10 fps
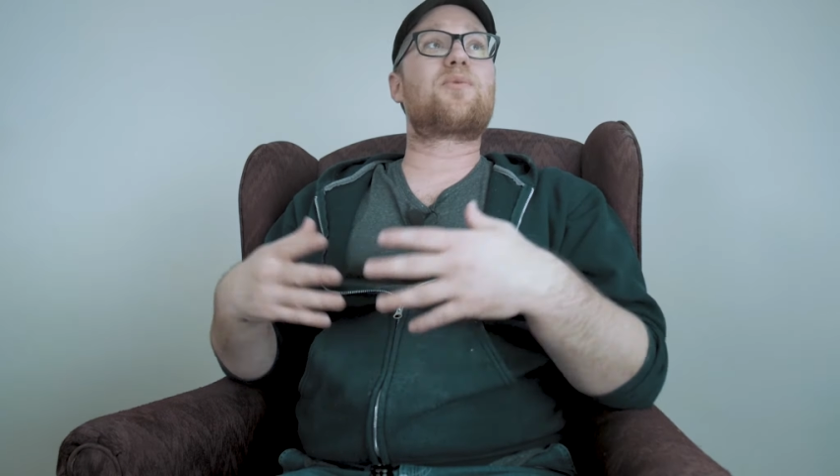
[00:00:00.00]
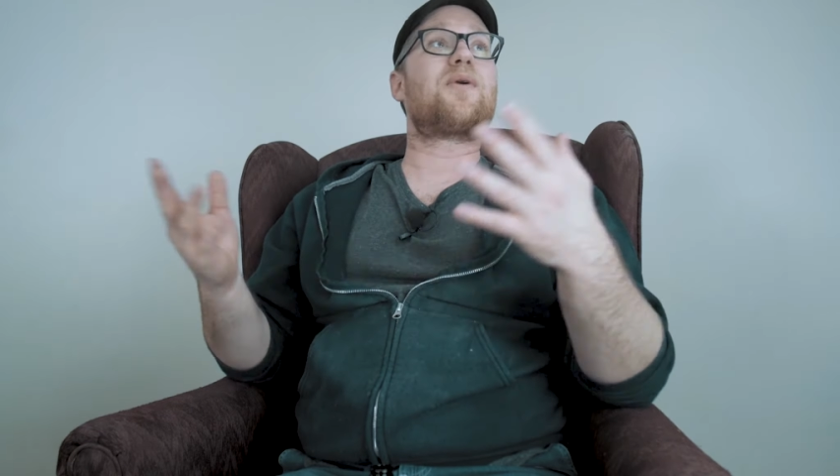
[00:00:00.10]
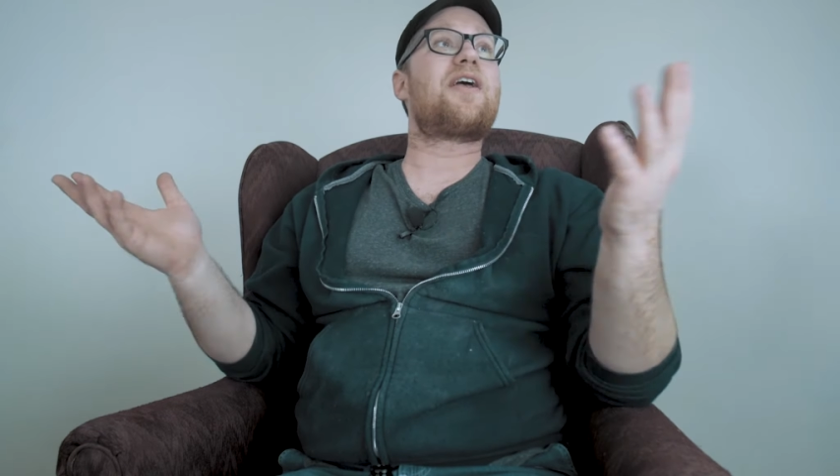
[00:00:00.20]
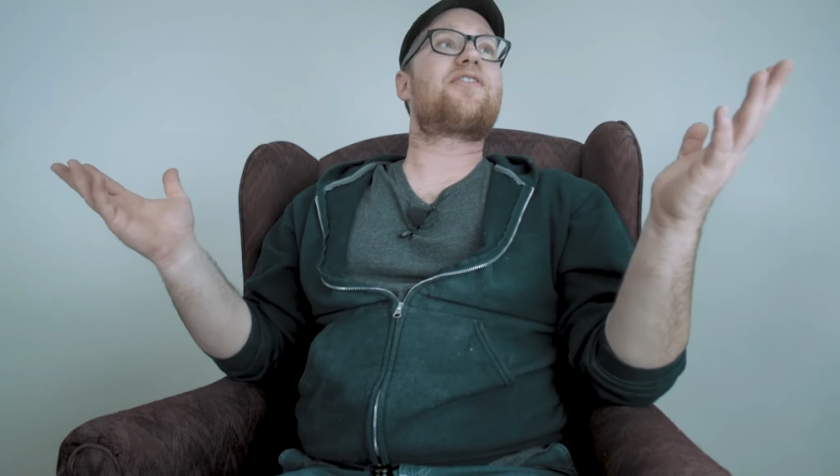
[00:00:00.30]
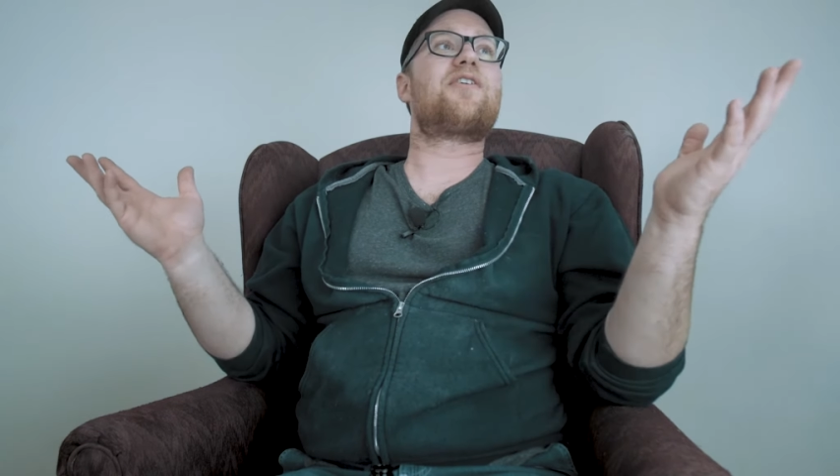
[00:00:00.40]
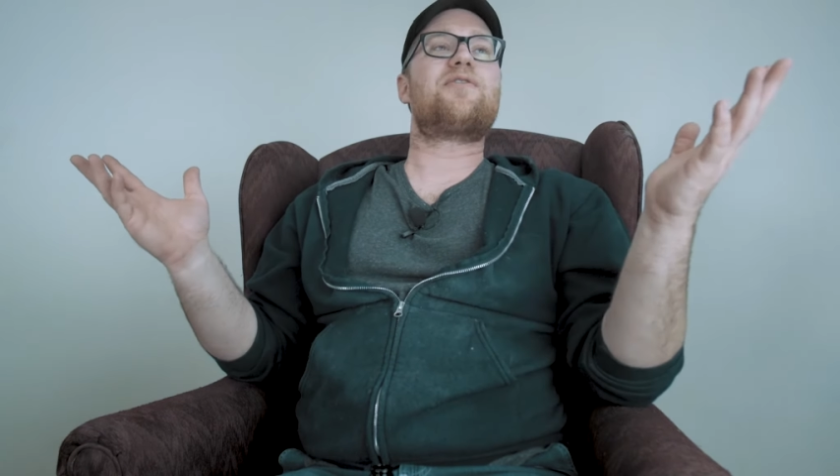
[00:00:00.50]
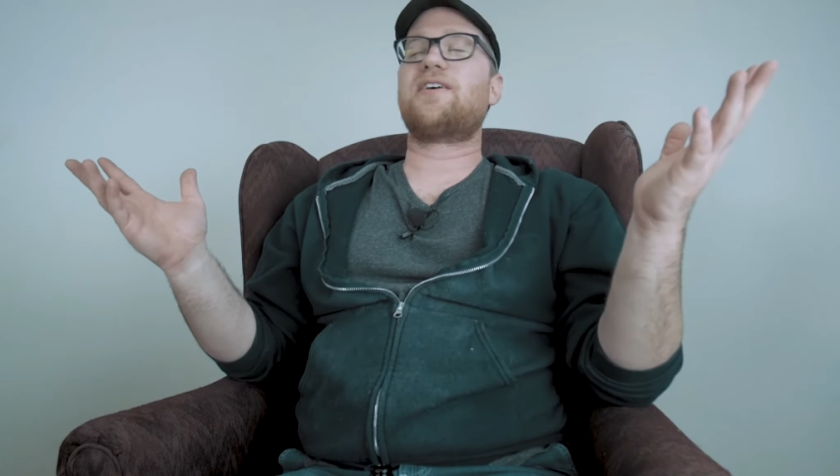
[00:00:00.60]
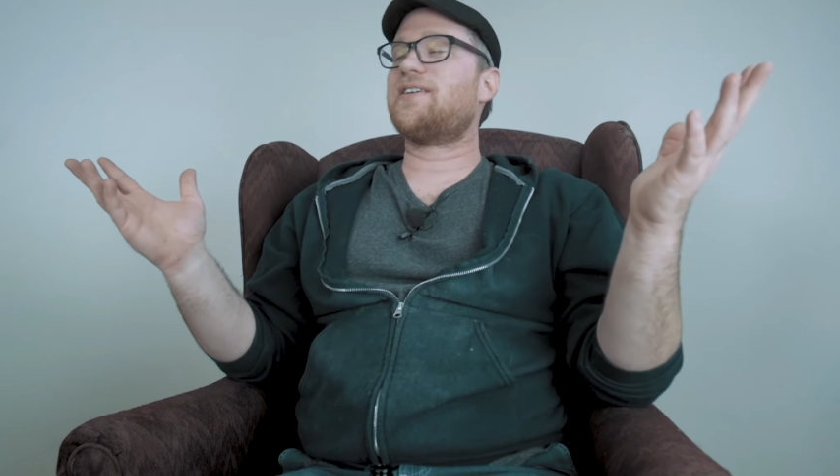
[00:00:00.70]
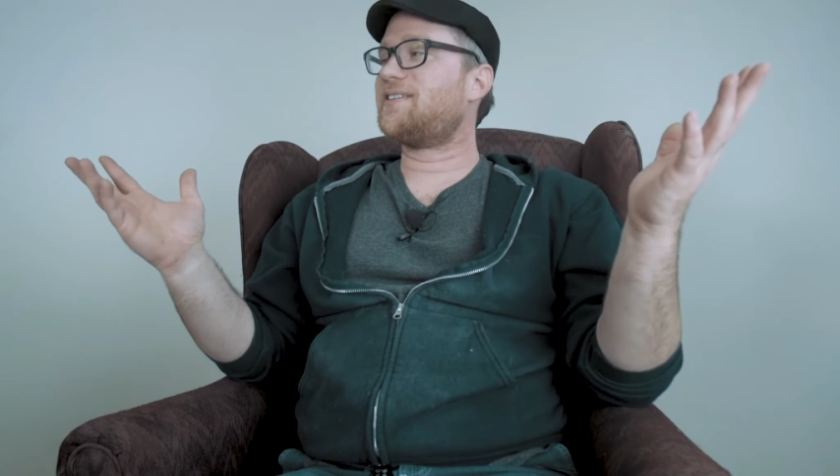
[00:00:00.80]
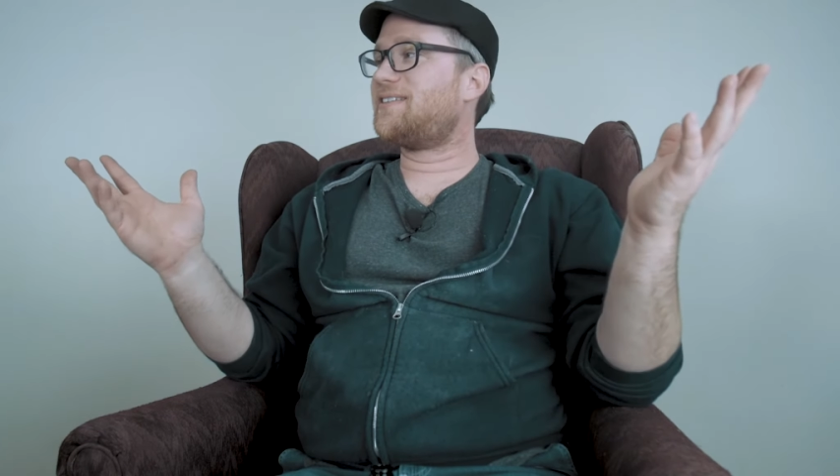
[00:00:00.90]
rest of
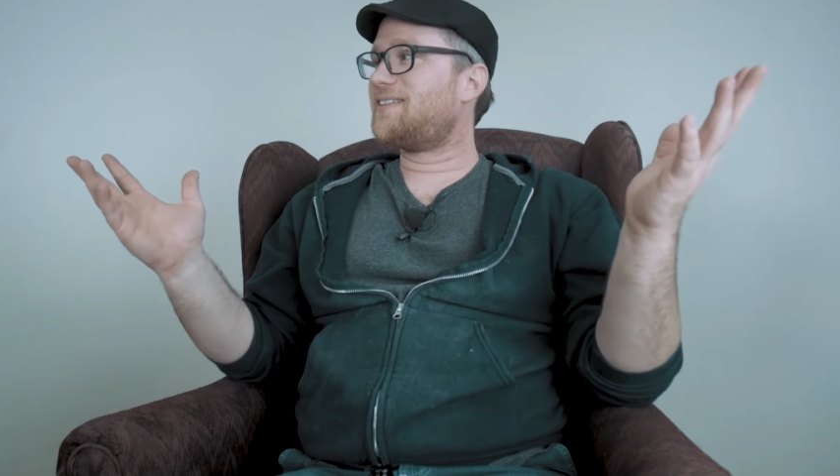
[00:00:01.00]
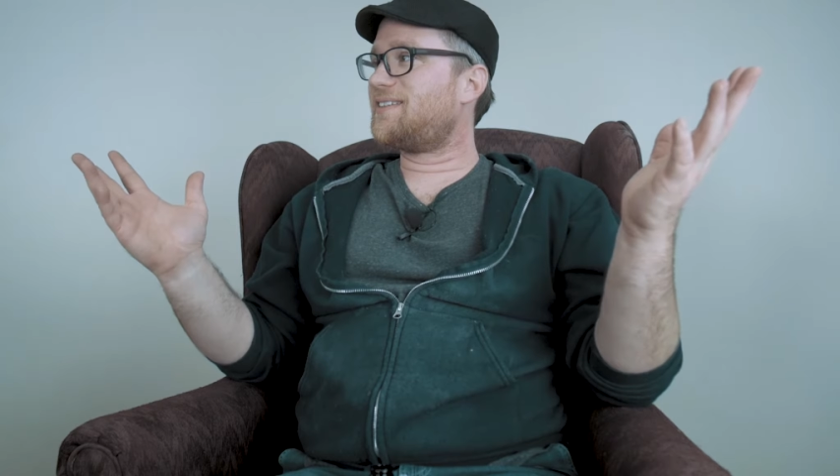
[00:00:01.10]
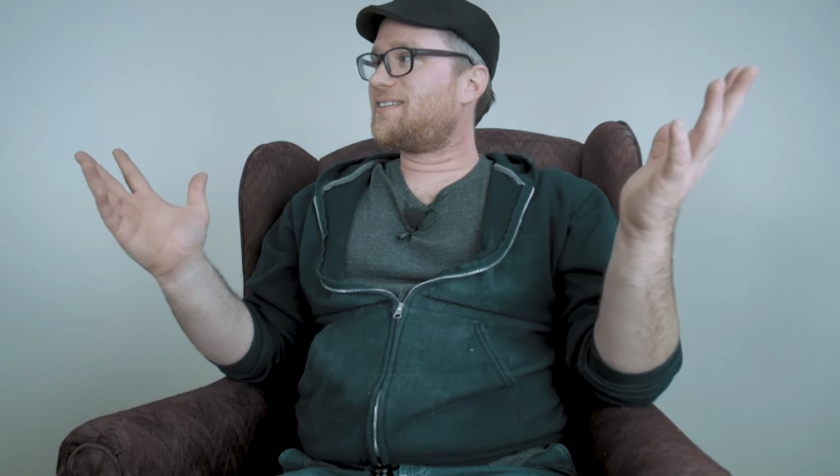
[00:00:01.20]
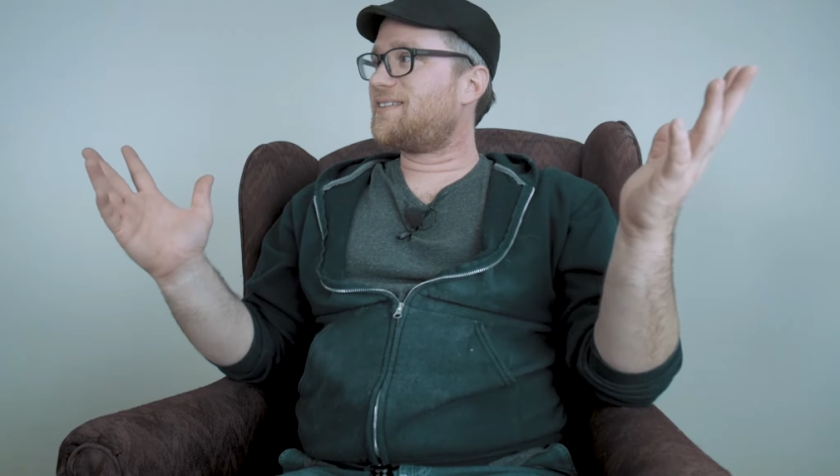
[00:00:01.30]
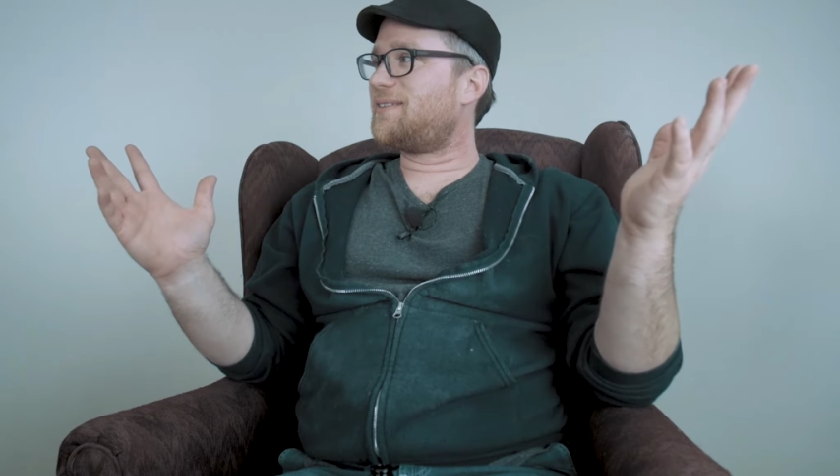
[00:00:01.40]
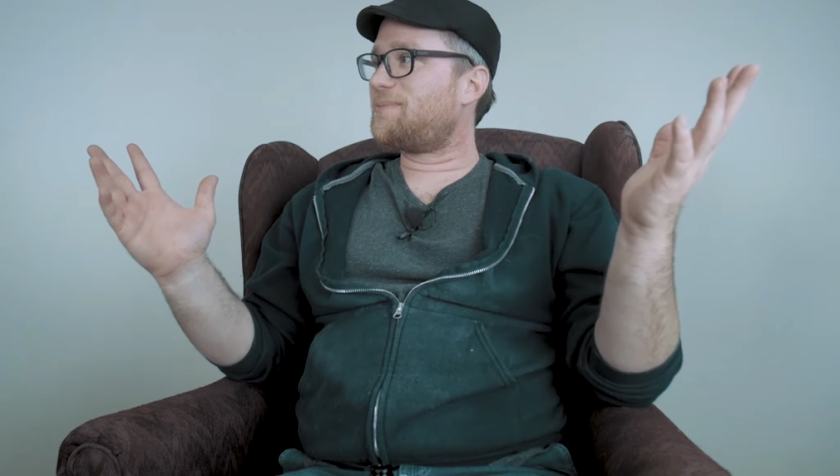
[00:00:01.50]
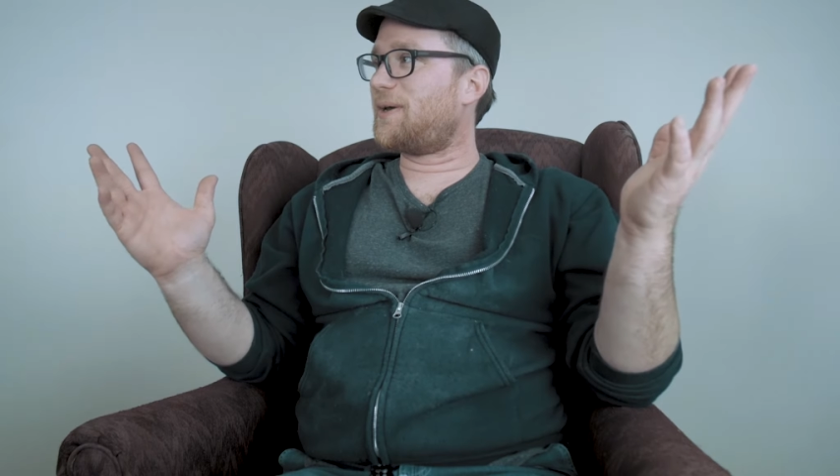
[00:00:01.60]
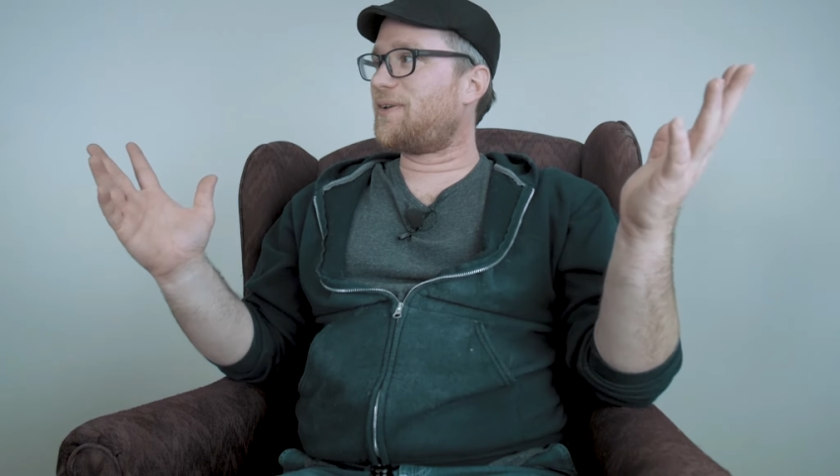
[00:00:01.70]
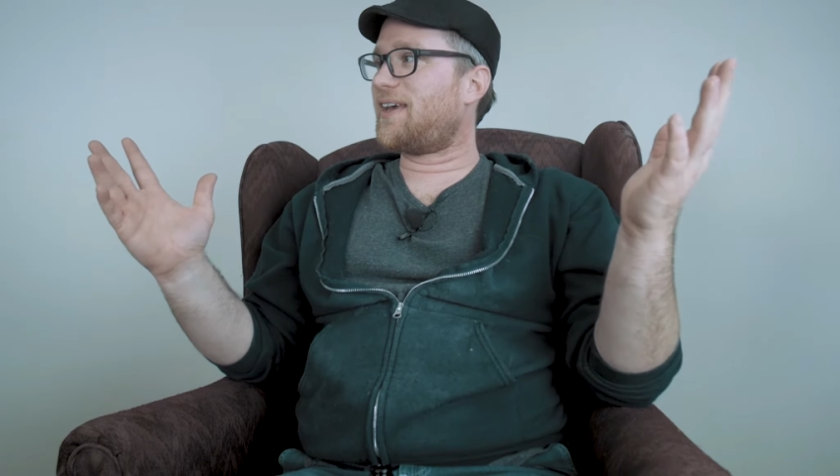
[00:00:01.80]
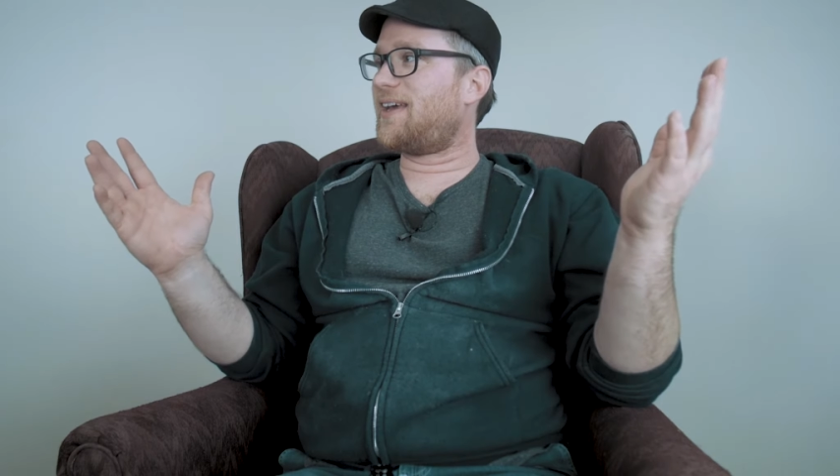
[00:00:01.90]
the
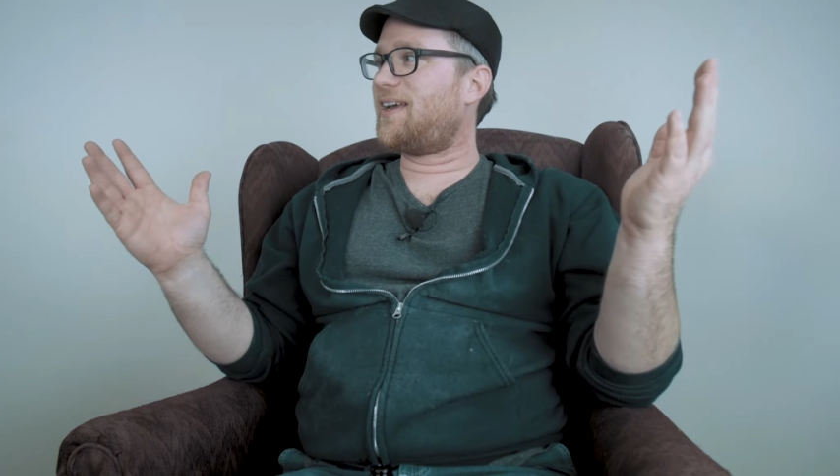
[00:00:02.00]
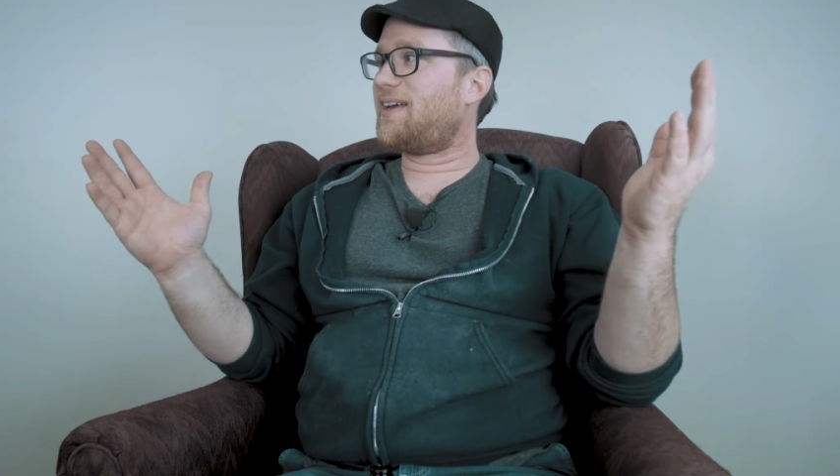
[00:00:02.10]
building.